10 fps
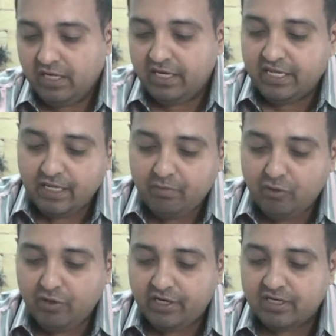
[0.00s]
In
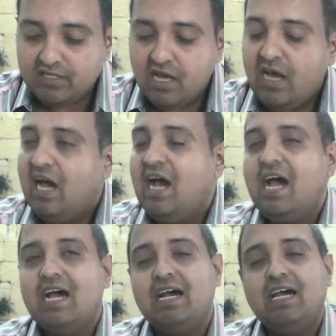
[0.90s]
Hebrew it is
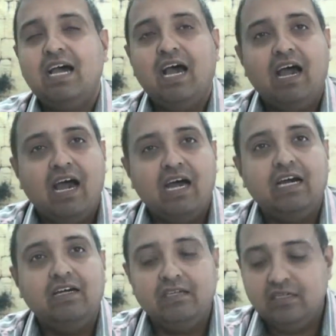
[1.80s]

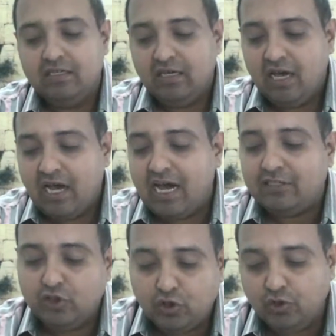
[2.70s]
Ha-Har
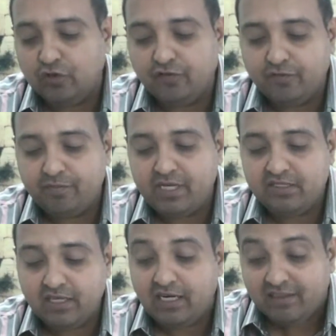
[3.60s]
Hatov,
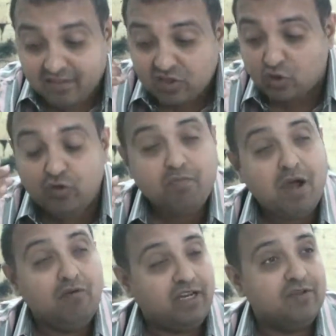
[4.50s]
basically this good
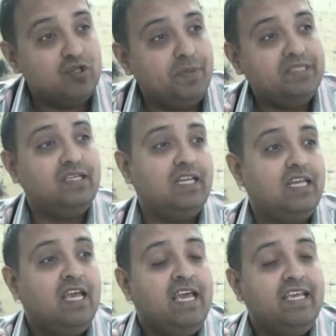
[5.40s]
mountain. So
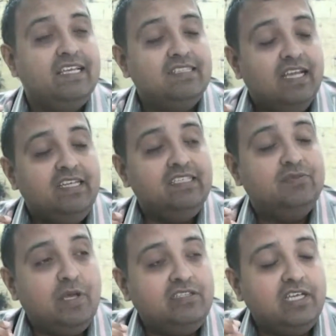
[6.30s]
basically
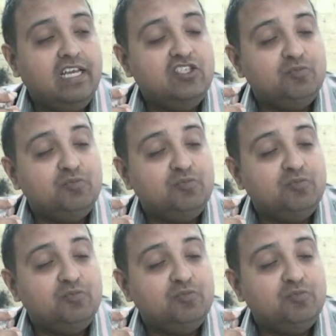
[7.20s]
he's basically